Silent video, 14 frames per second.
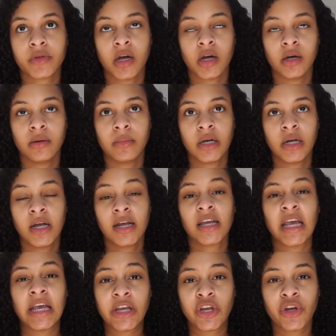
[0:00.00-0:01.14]
um,
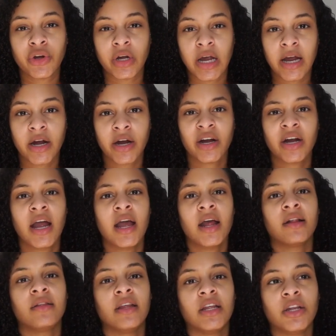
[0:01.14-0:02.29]
kinkier hair
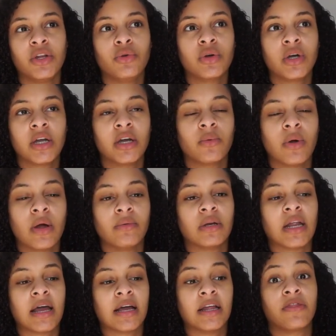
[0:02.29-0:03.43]
then you could get away with
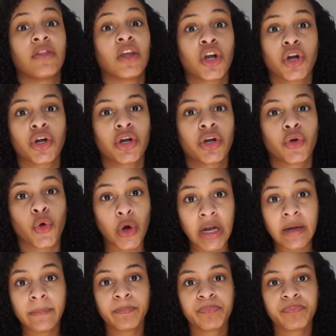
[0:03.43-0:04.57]
like a thicker
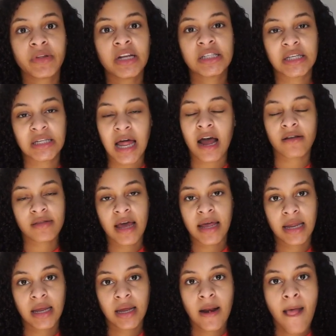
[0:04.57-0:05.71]
cream to lock that
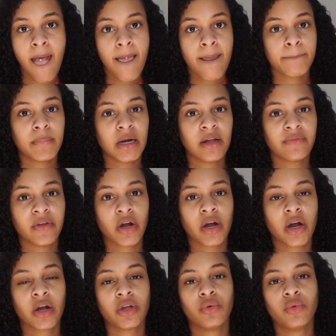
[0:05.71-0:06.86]
in but if you're
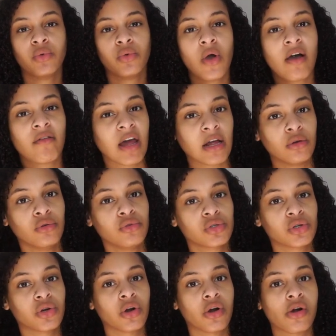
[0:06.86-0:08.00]
you, you have like
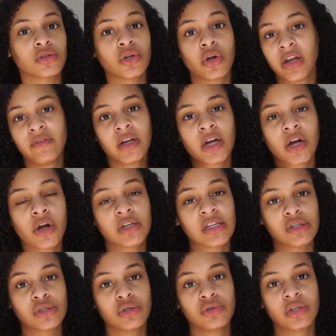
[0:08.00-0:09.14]
looser curls or even curls
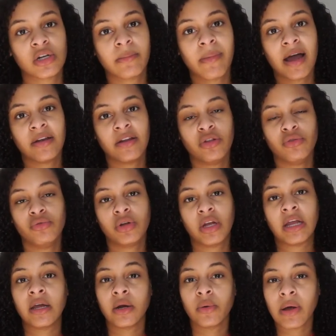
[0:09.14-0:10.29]
that's looser than mine then you
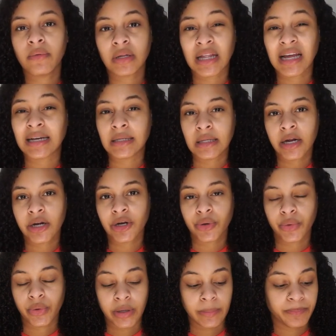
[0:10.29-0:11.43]
can get away with like a lighter
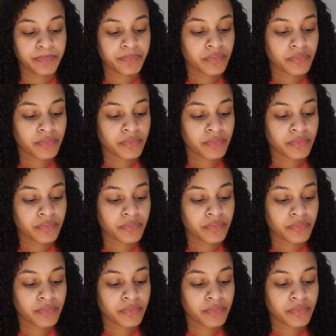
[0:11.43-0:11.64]
cream